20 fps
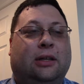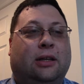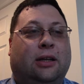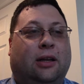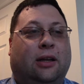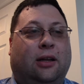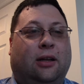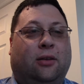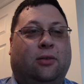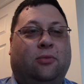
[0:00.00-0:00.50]

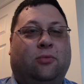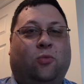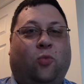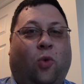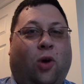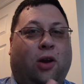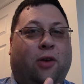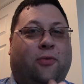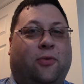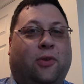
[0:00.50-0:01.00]

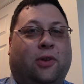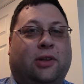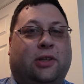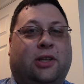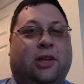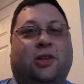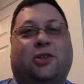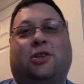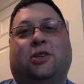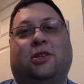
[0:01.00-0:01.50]
Wonderful
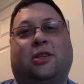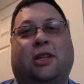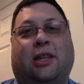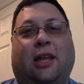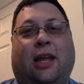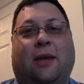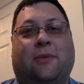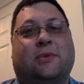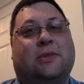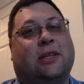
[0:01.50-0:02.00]
addition to
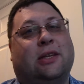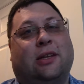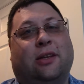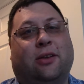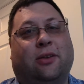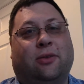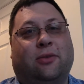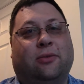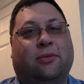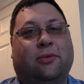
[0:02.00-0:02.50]
the
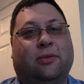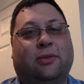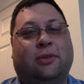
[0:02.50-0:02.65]
MCU.